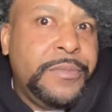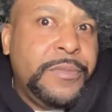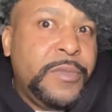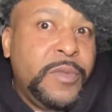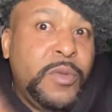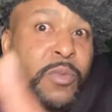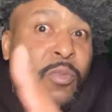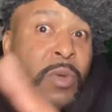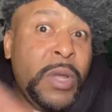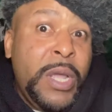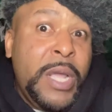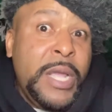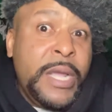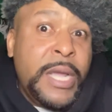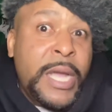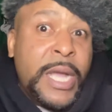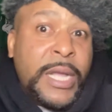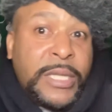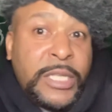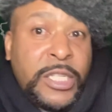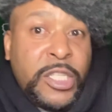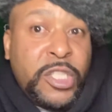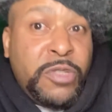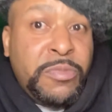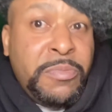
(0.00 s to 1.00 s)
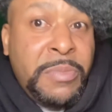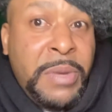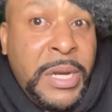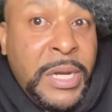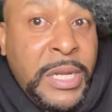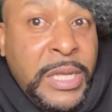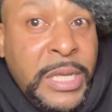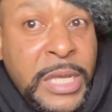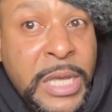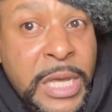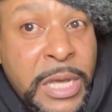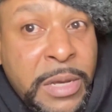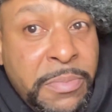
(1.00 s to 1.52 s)
We ain't got this
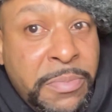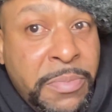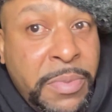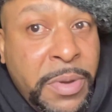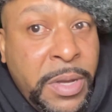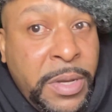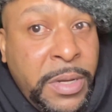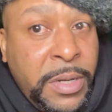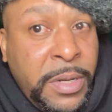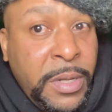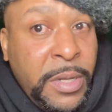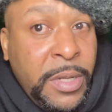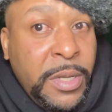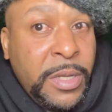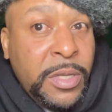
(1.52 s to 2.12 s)
money yet, bruh.